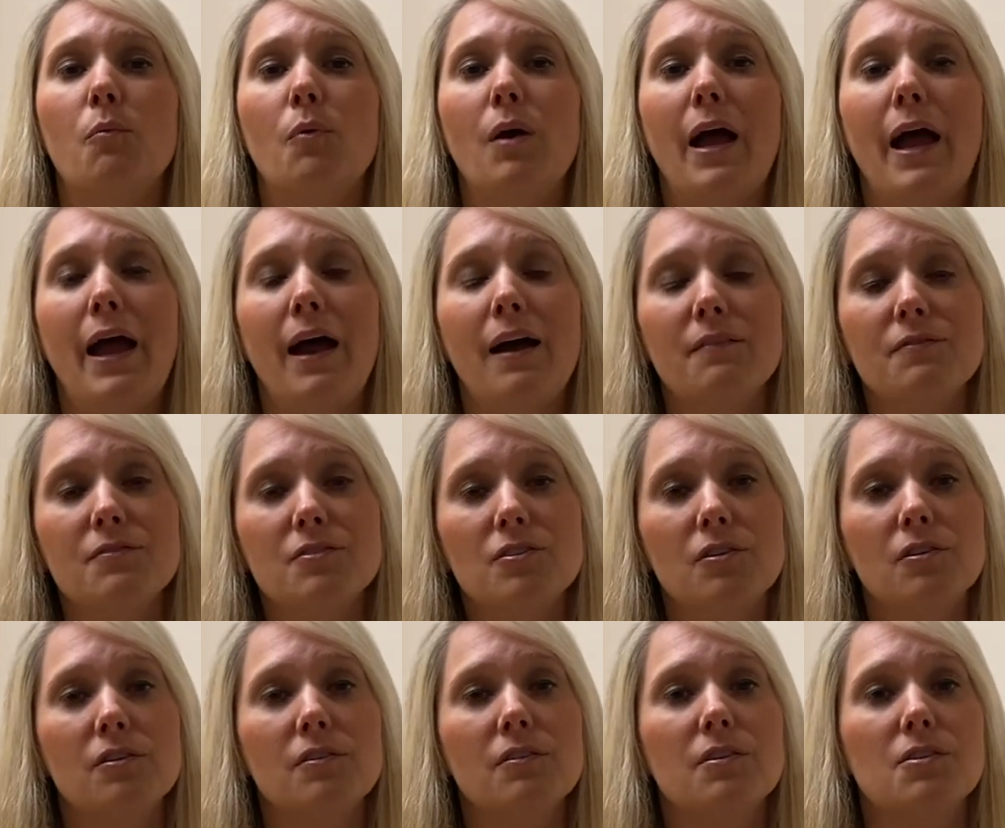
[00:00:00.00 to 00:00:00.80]

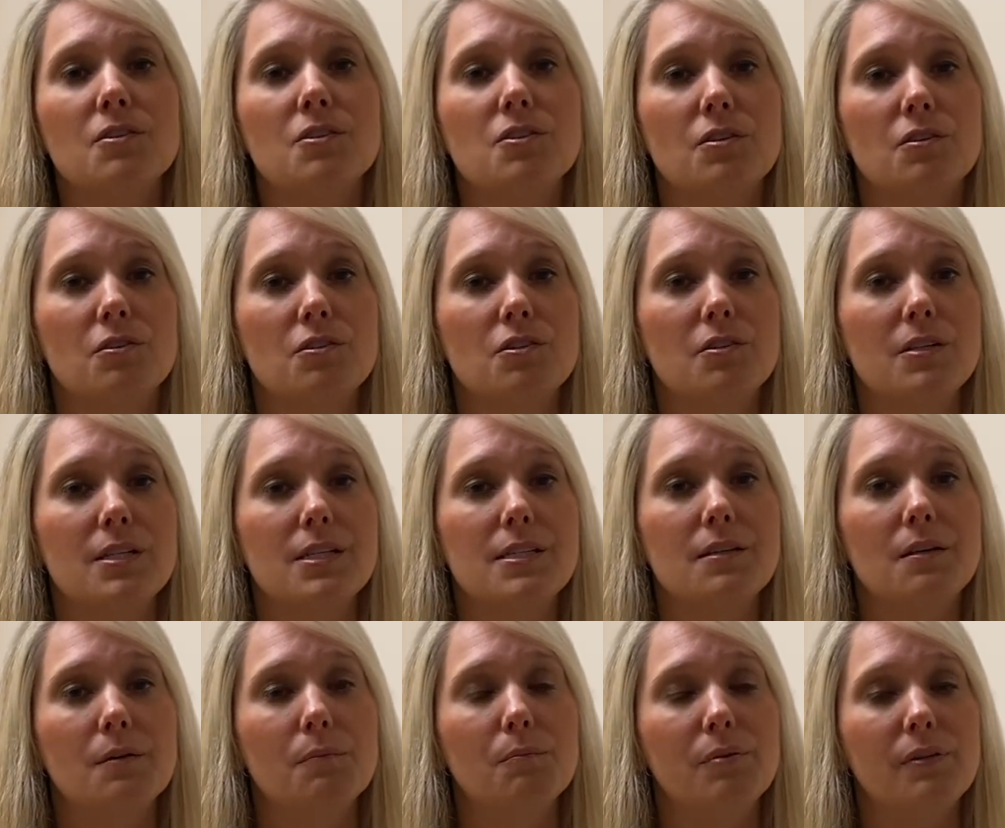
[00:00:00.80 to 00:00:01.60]
After the surgery
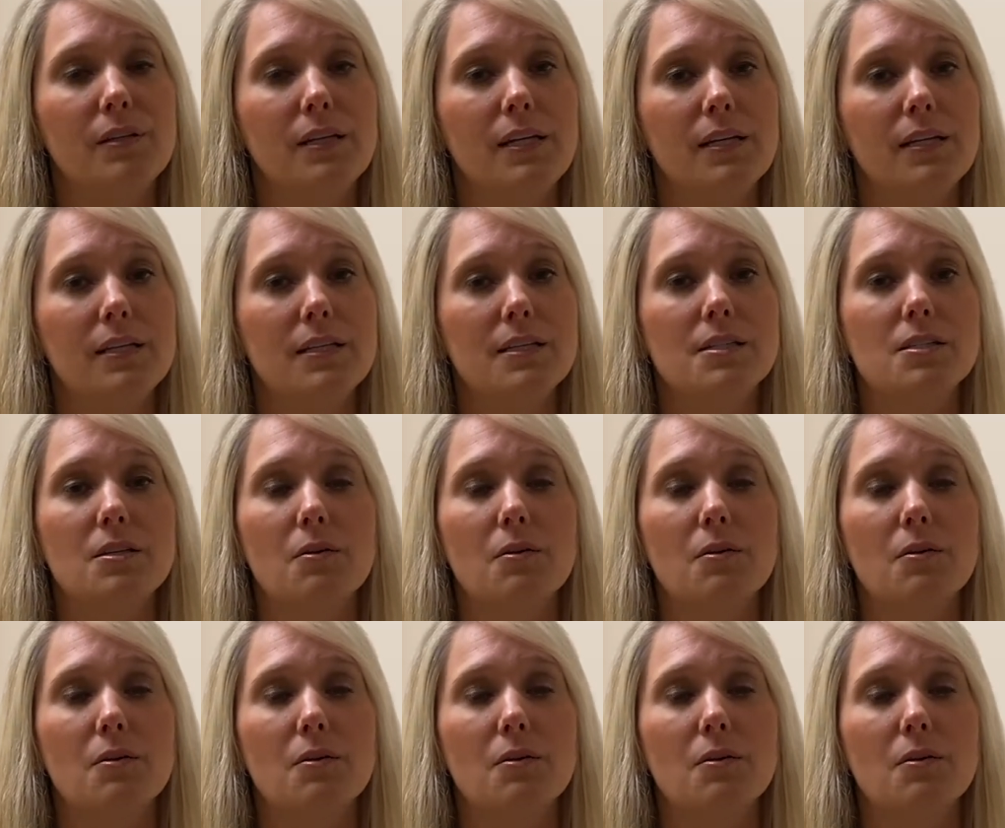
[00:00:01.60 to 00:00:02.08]
is completed,